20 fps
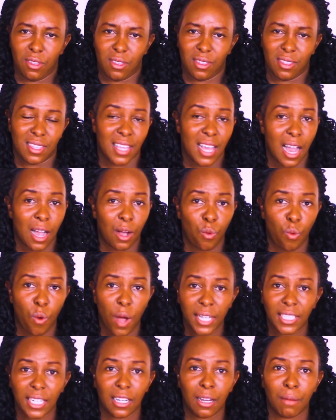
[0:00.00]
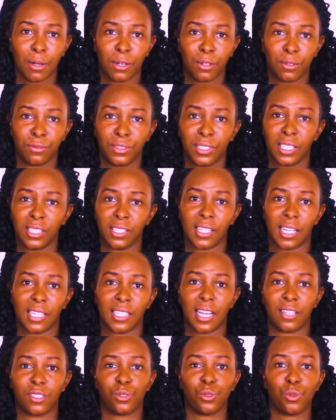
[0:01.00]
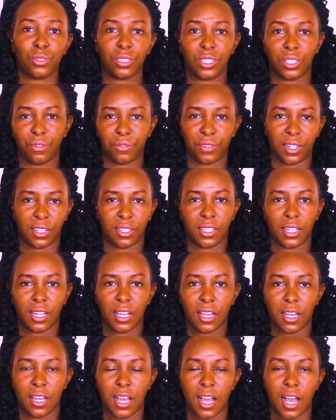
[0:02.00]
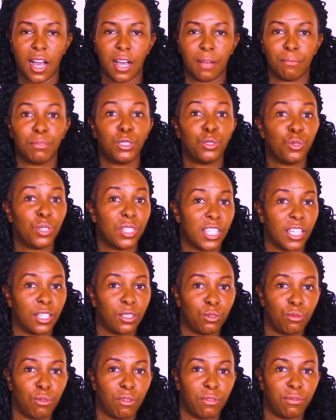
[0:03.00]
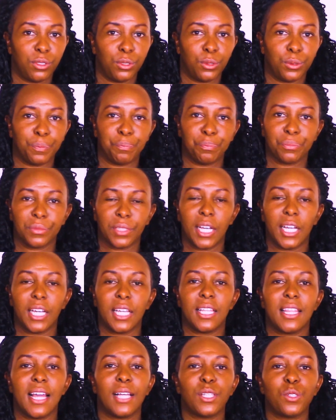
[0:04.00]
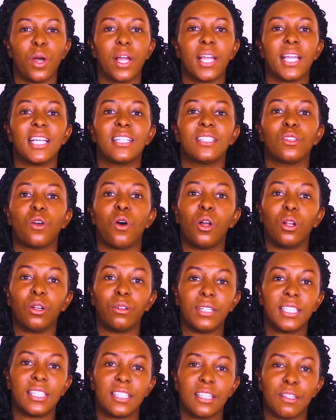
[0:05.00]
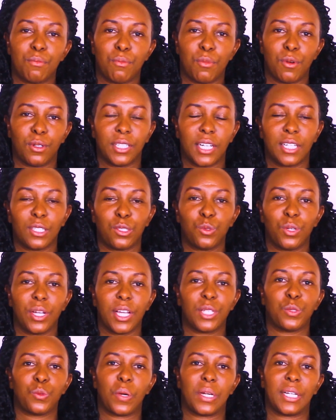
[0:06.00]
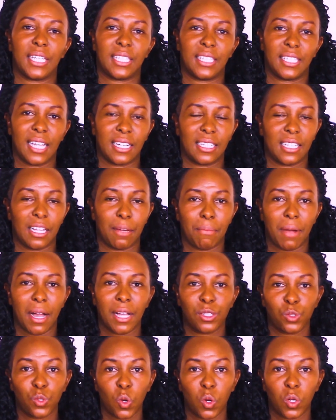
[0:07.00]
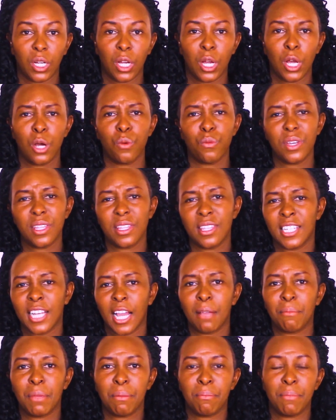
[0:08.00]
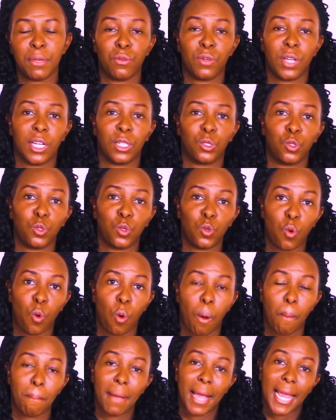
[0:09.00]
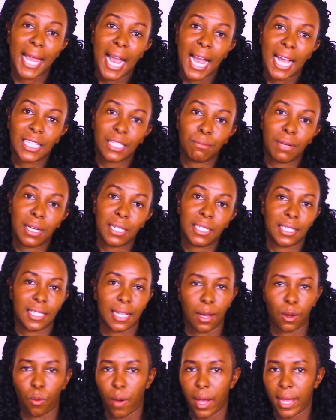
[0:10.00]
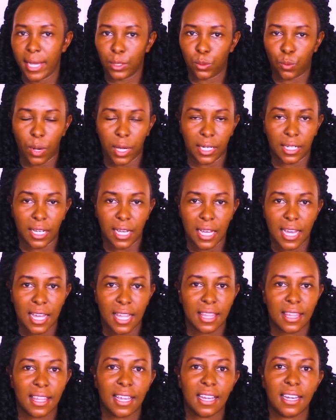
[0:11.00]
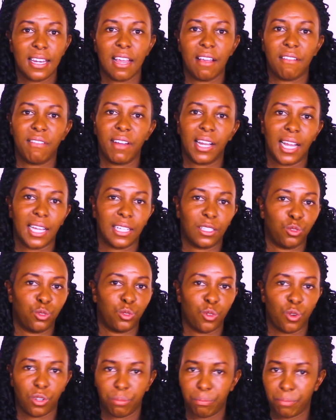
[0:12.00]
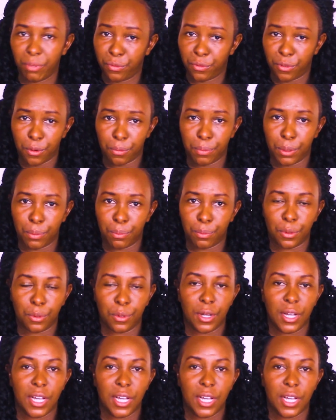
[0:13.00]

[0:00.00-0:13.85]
there are quite a number of things that are so different between the two of you. That's why it's always important to get to understand the person. With time, maybe you get to know, my husband is a quiet one. They never like to talk before people.